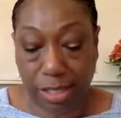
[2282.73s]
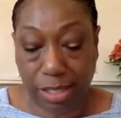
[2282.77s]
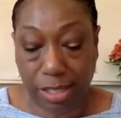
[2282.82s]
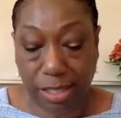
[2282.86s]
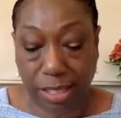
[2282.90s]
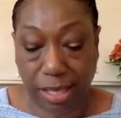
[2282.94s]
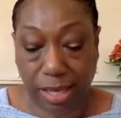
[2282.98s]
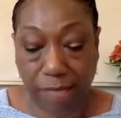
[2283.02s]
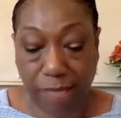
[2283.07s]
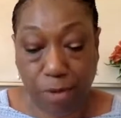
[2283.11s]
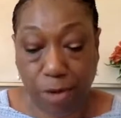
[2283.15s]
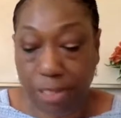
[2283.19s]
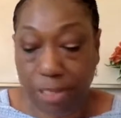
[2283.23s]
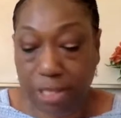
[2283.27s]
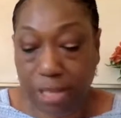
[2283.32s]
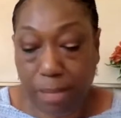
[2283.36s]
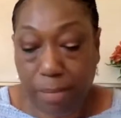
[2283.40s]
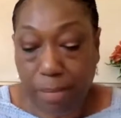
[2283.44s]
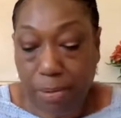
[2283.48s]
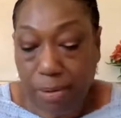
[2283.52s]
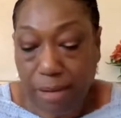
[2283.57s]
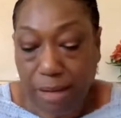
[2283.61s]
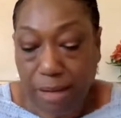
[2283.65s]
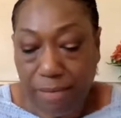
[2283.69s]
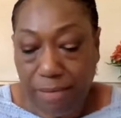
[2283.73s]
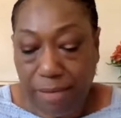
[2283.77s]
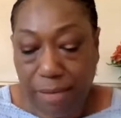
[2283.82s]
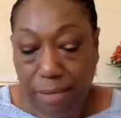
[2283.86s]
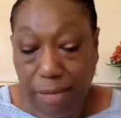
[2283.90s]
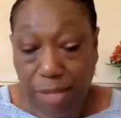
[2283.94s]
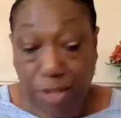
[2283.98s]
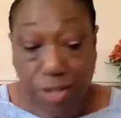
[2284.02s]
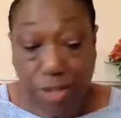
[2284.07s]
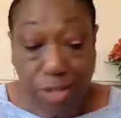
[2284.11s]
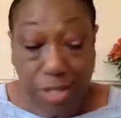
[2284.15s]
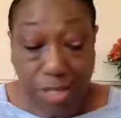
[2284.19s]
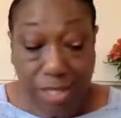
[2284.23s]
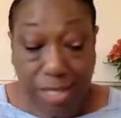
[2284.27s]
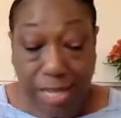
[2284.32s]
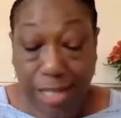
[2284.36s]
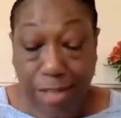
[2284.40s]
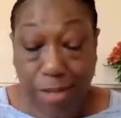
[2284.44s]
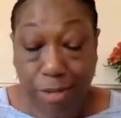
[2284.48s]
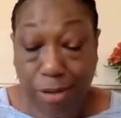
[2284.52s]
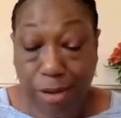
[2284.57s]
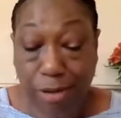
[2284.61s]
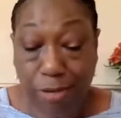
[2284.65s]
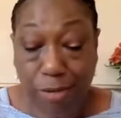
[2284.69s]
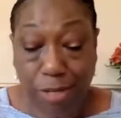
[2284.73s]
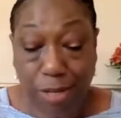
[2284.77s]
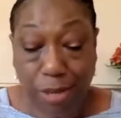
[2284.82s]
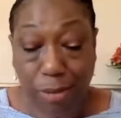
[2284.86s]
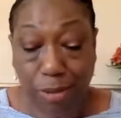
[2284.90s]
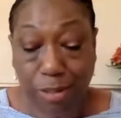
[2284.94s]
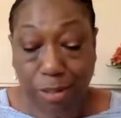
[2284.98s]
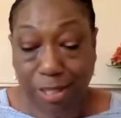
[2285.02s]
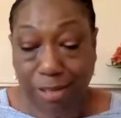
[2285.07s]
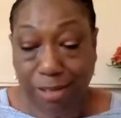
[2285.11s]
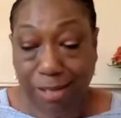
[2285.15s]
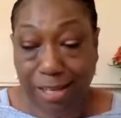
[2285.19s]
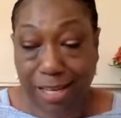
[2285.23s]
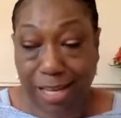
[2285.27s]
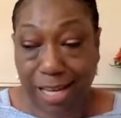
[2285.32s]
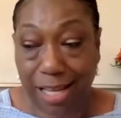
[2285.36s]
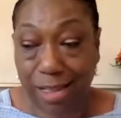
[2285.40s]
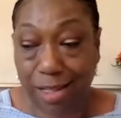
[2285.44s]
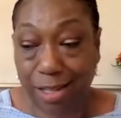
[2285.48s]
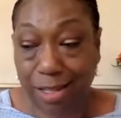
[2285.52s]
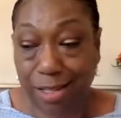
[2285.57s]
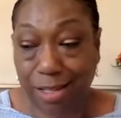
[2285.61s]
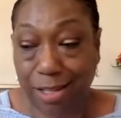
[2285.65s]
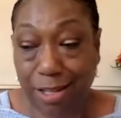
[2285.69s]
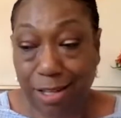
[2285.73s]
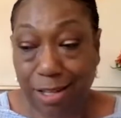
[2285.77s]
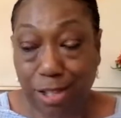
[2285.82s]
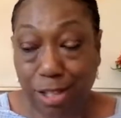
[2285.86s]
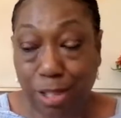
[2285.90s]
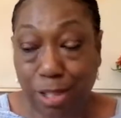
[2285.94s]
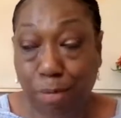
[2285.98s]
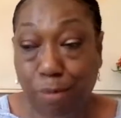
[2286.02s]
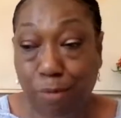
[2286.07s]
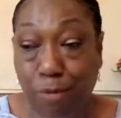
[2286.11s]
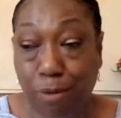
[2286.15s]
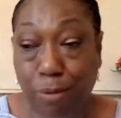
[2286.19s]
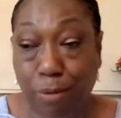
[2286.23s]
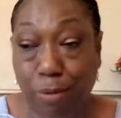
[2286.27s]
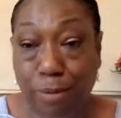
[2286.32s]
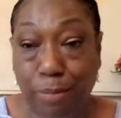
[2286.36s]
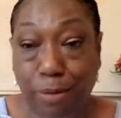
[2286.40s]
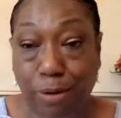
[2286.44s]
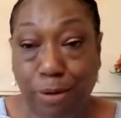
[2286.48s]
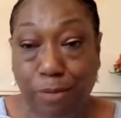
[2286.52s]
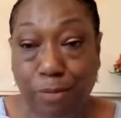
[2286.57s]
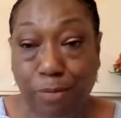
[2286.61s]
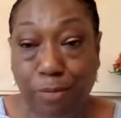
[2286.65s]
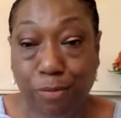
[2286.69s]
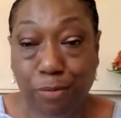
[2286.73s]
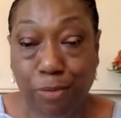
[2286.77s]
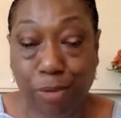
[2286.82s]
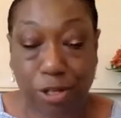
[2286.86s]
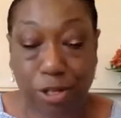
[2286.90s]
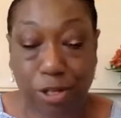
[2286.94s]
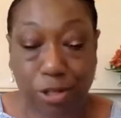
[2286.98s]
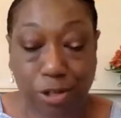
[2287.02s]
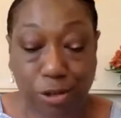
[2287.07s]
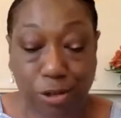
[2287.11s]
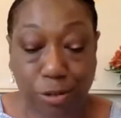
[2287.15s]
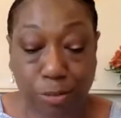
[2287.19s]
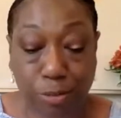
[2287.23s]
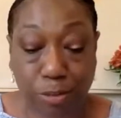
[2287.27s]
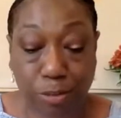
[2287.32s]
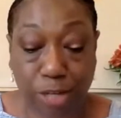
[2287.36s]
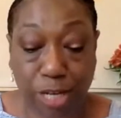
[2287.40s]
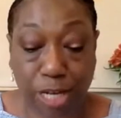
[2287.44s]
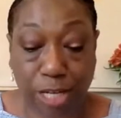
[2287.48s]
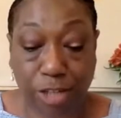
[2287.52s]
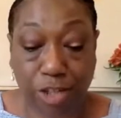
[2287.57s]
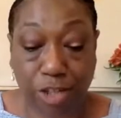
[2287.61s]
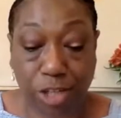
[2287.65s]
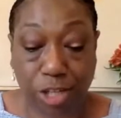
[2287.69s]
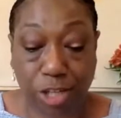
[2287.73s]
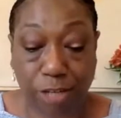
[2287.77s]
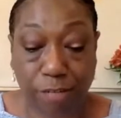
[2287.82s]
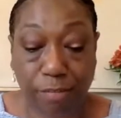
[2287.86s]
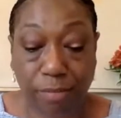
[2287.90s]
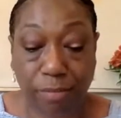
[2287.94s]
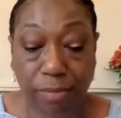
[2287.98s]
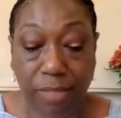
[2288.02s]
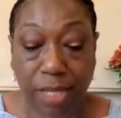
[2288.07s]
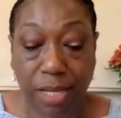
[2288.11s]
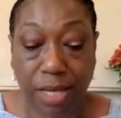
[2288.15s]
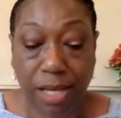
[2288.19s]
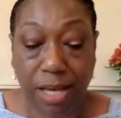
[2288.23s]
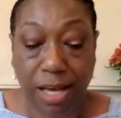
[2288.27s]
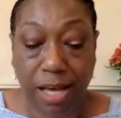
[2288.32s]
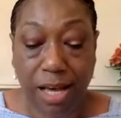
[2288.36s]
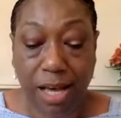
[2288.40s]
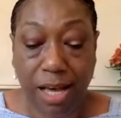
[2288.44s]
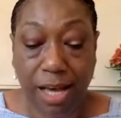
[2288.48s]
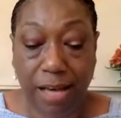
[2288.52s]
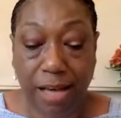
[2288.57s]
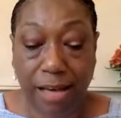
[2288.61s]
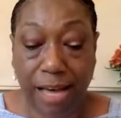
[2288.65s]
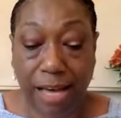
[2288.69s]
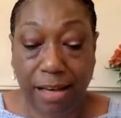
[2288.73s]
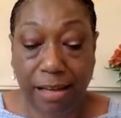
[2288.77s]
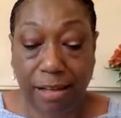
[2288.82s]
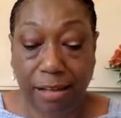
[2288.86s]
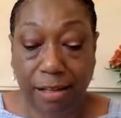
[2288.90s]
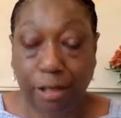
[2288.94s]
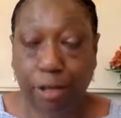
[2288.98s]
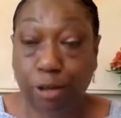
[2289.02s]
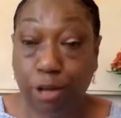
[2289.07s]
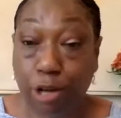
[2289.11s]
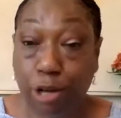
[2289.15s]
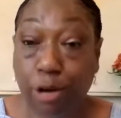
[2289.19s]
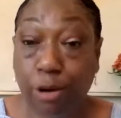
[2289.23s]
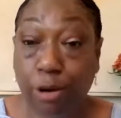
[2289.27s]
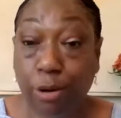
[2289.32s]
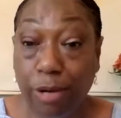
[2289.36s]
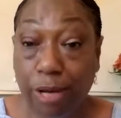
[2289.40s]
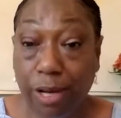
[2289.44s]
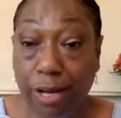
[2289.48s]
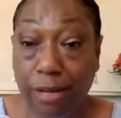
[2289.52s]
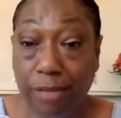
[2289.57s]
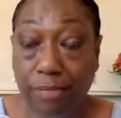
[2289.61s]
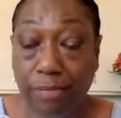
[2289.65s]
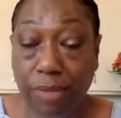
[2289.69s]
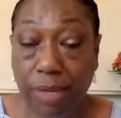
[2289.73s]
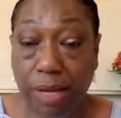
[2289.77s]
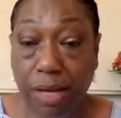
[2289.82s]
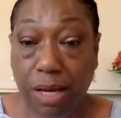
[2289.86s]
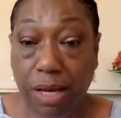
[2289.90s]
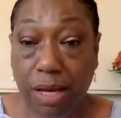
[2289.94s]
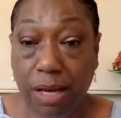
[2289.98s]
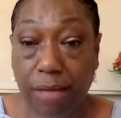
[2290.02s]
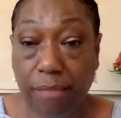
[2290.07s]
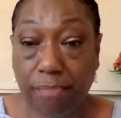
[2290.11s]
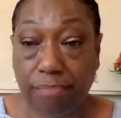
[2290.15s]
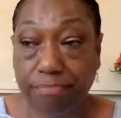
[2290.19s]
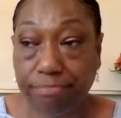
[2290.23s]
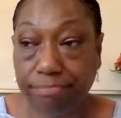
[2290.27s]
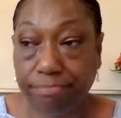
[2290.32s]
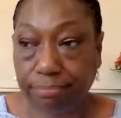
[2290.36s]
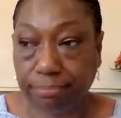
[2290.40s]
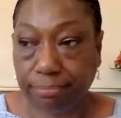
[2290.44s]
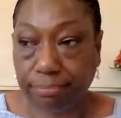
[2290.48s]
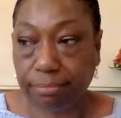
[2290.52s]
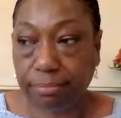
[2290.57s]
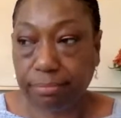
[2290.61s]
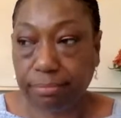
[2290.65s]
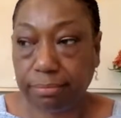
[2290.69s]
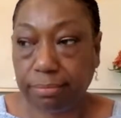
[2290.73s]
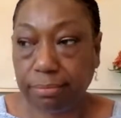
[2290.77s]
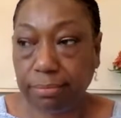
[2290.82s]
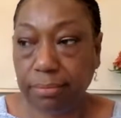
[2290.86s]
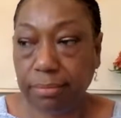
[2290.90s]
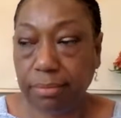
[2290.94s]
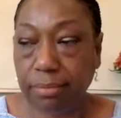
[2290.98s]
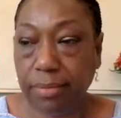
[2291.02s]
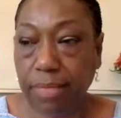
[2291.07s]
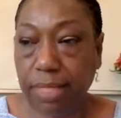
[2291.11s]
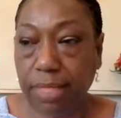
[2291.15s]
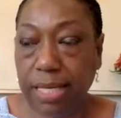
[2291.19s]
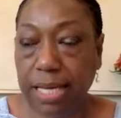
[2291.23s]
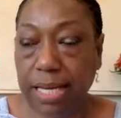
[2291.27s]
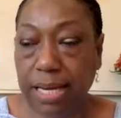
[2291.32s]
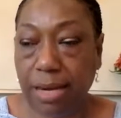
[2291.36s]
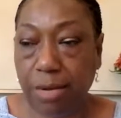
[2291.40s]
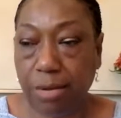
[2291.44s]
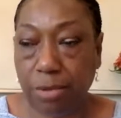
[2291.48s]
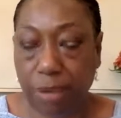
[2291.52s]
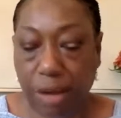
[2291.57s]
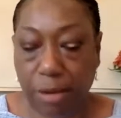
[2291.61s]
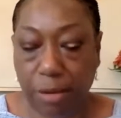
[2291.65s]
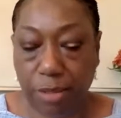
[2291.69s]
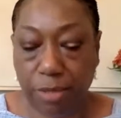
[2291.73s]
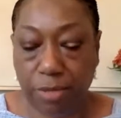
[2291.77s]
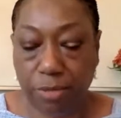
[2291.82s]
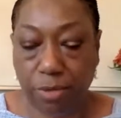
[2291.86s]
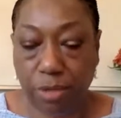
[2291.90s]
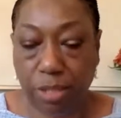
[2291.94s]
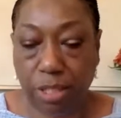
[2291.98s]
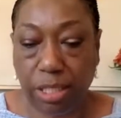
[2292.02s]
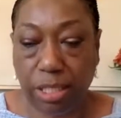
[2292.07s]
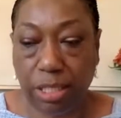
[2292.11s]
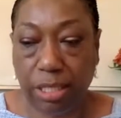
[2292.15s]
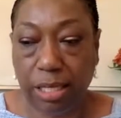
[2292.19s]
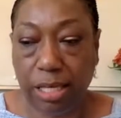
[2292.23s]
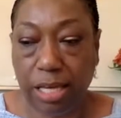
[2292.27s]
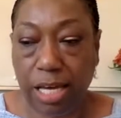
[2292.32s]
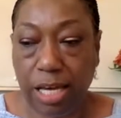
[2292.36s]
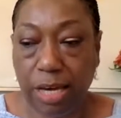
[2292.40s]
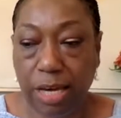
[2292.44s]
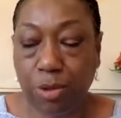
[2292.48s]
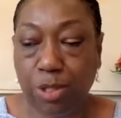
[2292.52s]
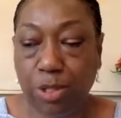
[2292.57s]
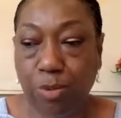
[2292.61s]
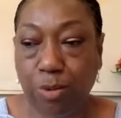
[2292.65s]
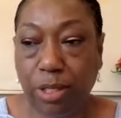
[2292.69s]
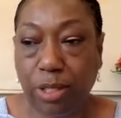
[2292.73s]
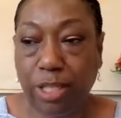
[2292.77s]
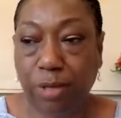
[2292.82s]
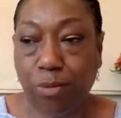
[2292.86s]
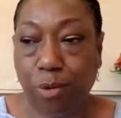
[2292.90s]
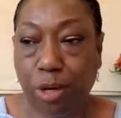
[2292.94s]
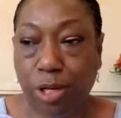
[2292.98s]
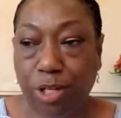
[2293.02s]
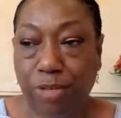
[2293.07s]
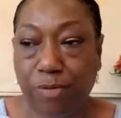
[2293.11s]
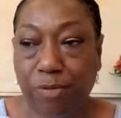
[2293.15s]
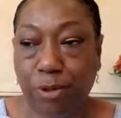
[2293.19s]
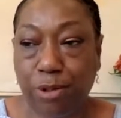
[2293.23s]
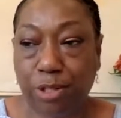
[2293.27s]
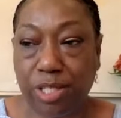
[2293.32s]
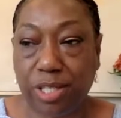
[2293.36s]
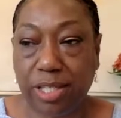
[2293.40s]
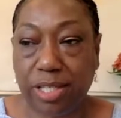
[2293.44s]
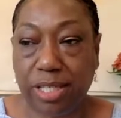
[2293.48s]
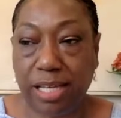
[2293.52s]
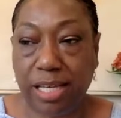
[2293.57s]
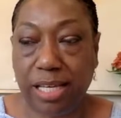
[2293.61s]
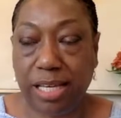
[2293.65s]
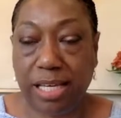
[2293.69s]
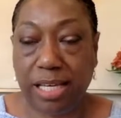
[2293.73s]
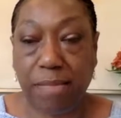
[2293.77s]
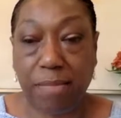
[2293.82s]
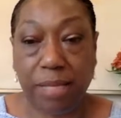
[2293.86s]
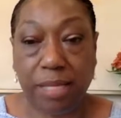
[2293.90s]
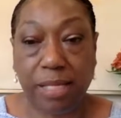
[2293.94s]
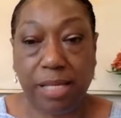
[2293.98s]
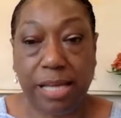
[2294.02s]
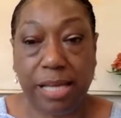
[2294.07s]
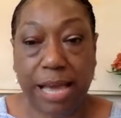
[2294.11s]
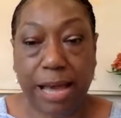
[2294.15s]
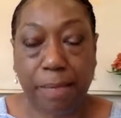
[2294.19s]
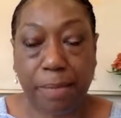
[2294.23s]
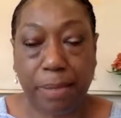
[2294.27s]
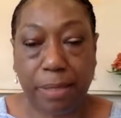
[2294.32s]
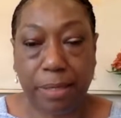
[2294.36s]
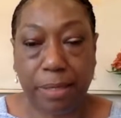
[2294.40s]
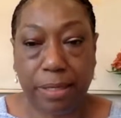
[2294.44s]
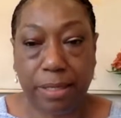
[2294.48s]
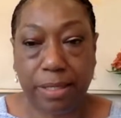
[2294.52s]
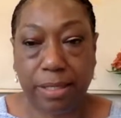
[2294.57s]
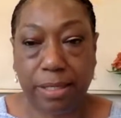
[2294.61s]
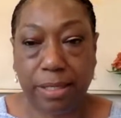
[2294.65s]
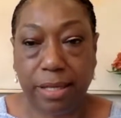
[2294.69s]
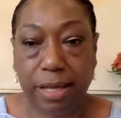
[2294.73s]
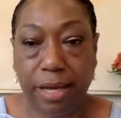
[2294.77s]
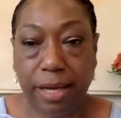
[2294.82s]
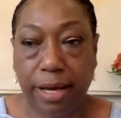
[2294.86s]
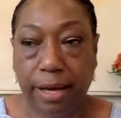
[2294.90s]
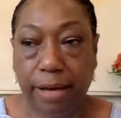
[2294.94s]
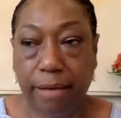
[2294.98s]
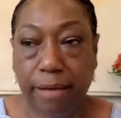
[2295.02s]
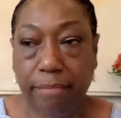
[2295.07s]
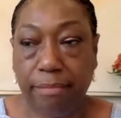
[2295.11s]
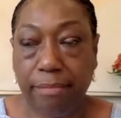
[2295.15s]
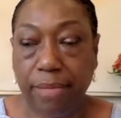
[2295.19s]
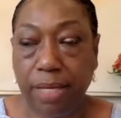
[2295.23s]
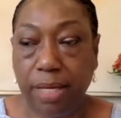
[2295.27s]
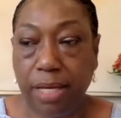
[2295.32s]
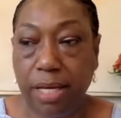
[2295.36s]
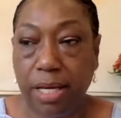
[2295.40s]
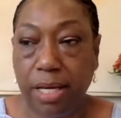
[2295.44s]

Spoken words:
see, for example, I mentioned this, actually, I was able to get this in just before my book went to production. I had a little coda, and it was really wonderful to see in Minneapolis, in